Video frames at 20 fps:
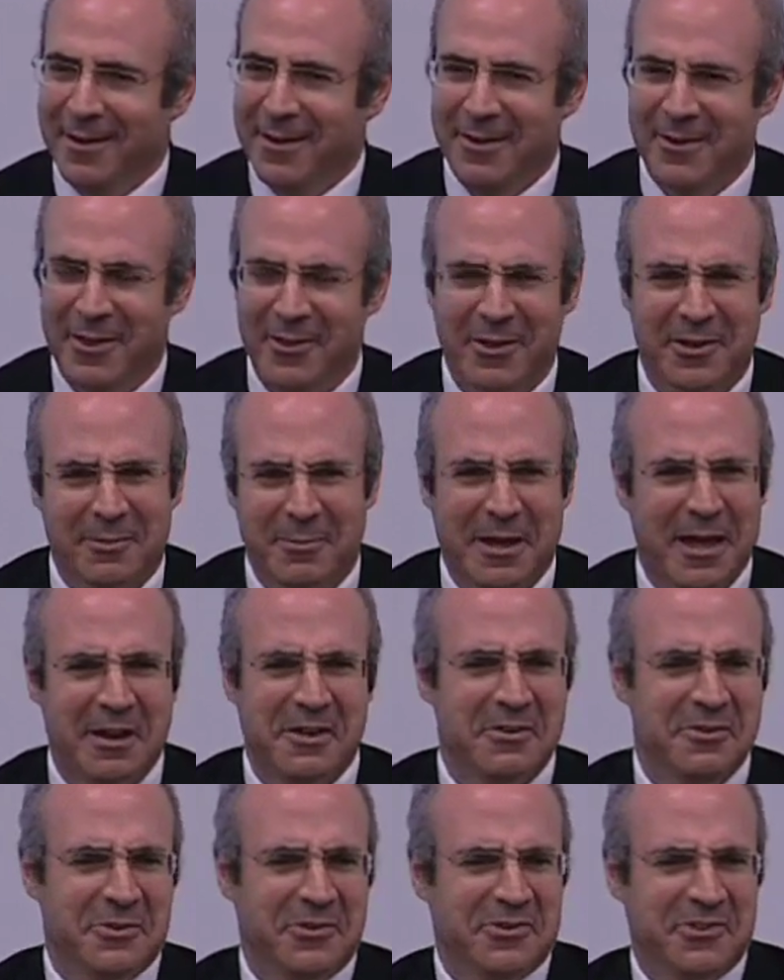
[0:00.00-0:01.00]
And they looked at me, how do
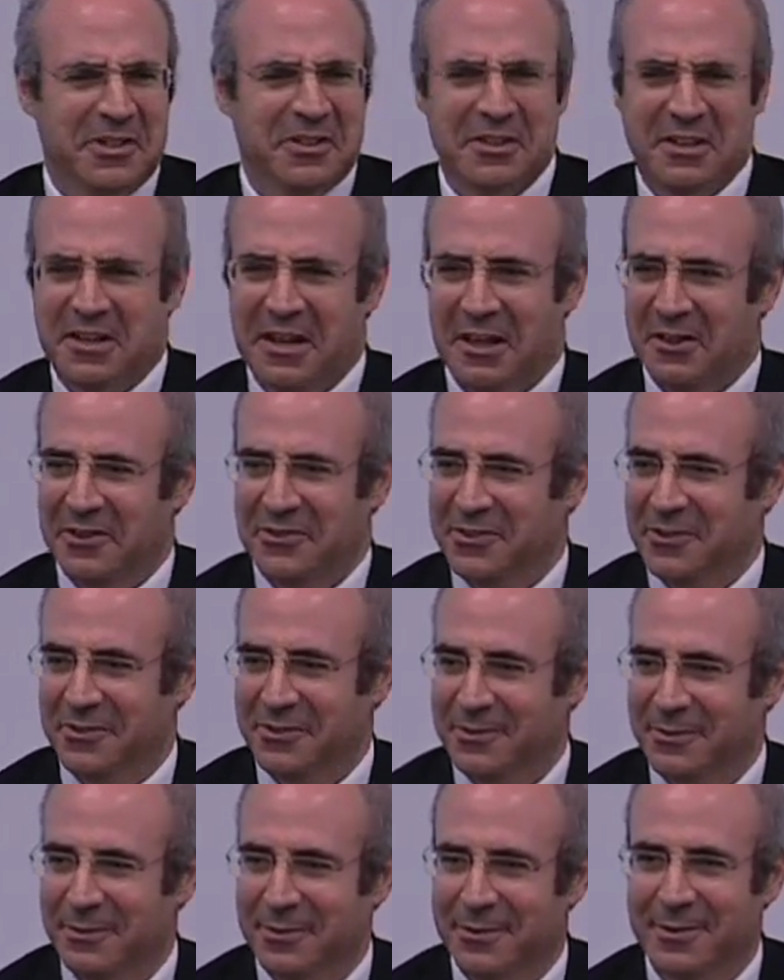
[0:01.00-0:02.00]
you do a stealing
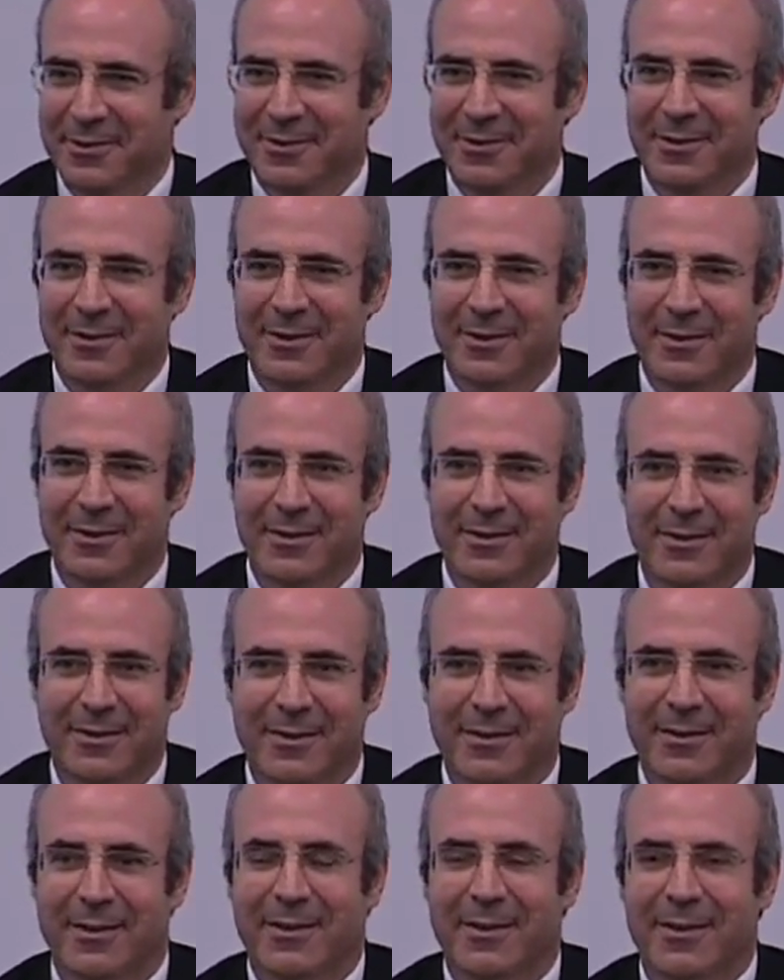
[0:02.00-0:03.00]
analysis?
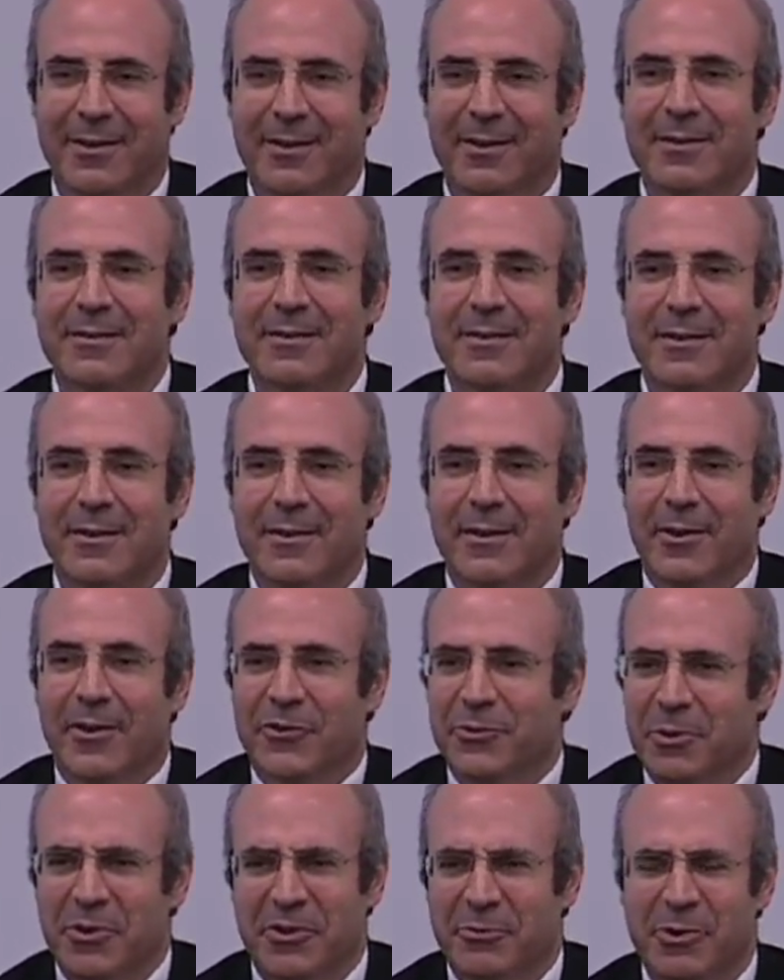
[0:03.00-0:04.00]
Uh,
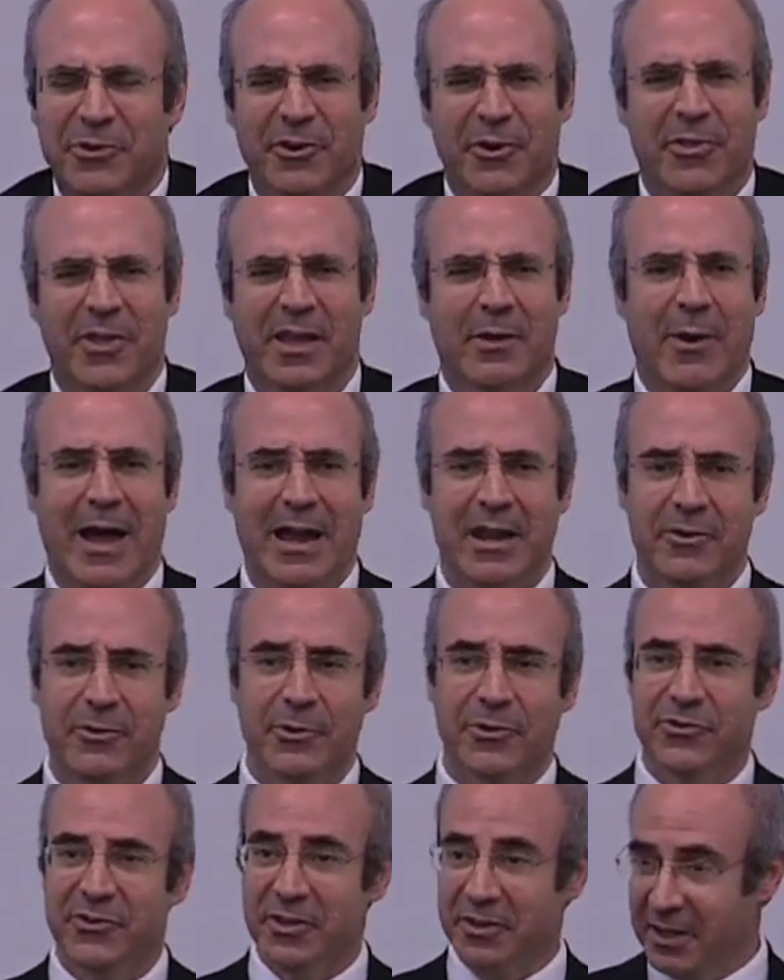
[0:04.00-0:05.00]
so we, th we started thinking, well, how do you do
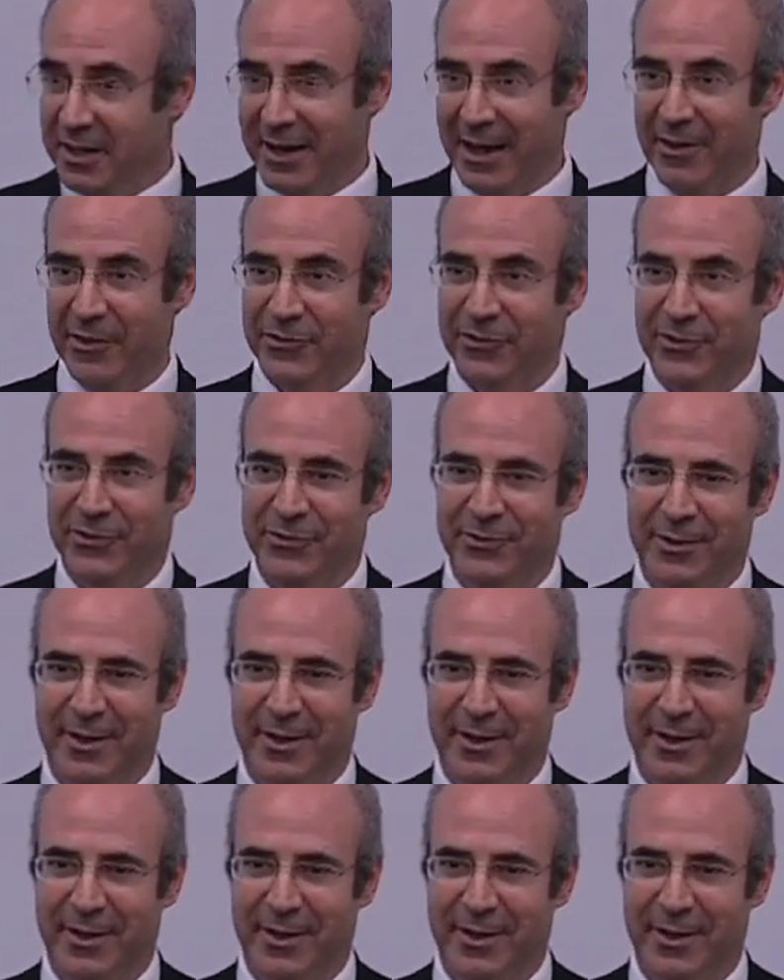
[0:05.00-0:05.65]
a stealing analysis?